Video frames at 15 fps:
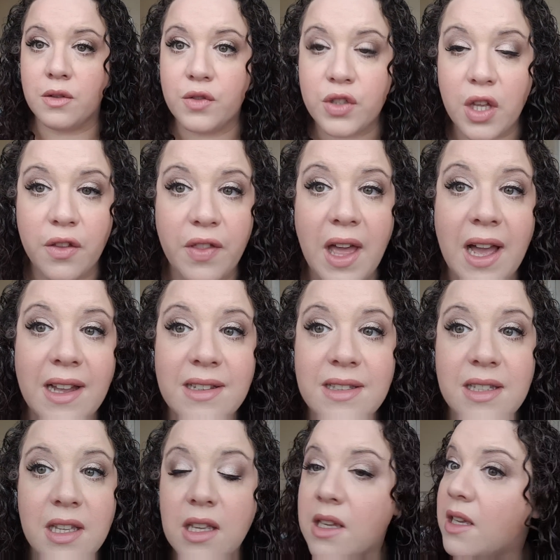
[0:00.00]
So
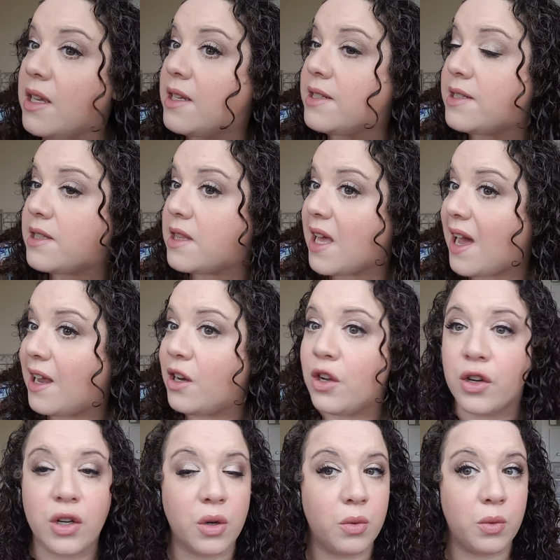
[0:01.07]
that is that
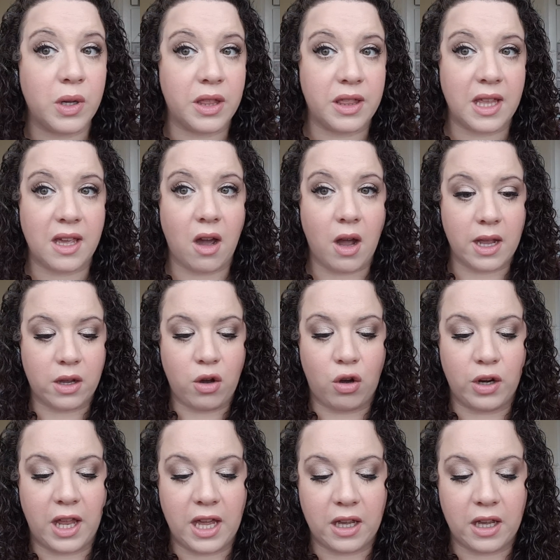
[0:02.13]
look with the Redemption